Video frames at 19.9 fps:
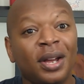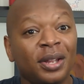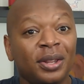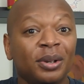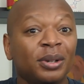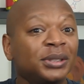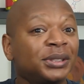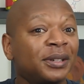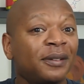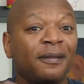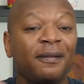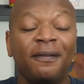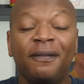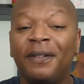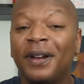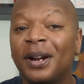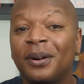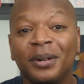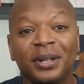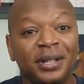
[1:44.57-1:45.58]
Those are
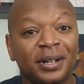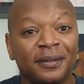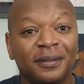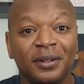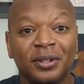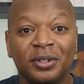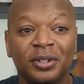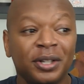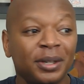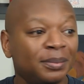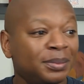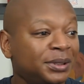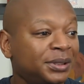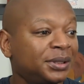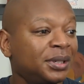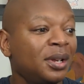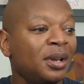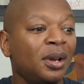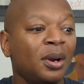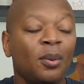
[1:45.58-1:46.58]
very different
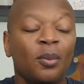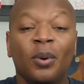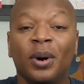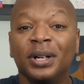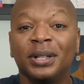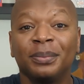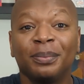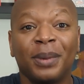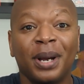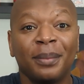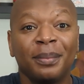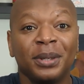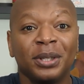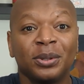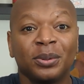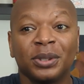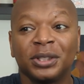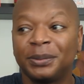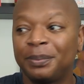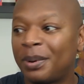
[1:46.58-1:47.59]
trips. One might be
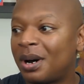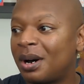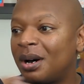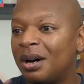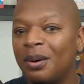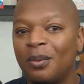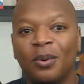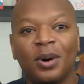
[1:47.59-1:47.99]
to a spa,